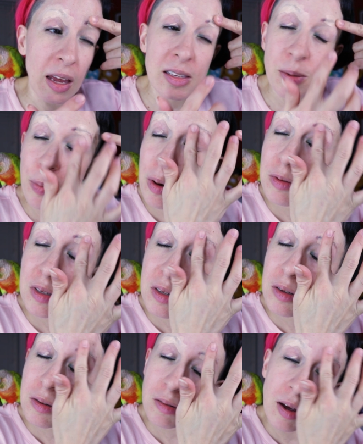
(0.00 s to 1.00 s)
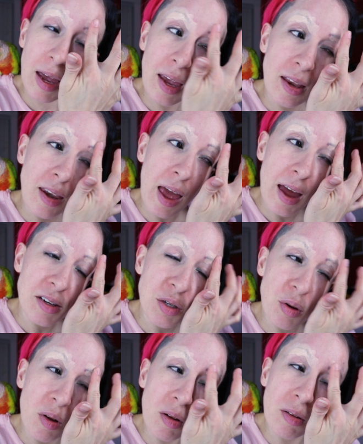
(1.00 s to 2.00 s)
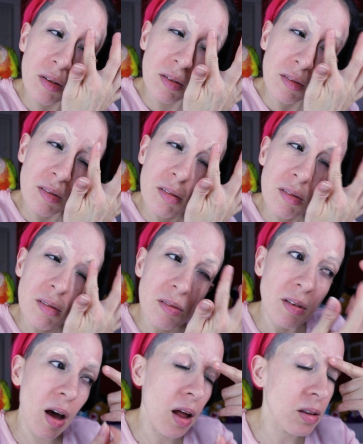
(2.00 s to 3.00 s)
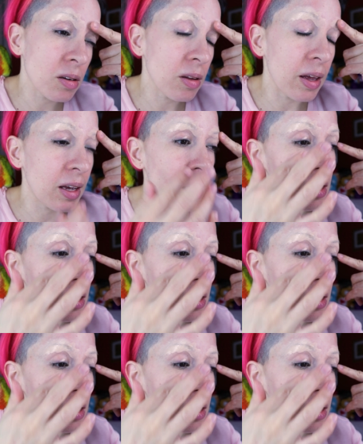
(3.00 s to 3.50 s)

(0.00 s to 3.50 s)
as opposed to a natural color like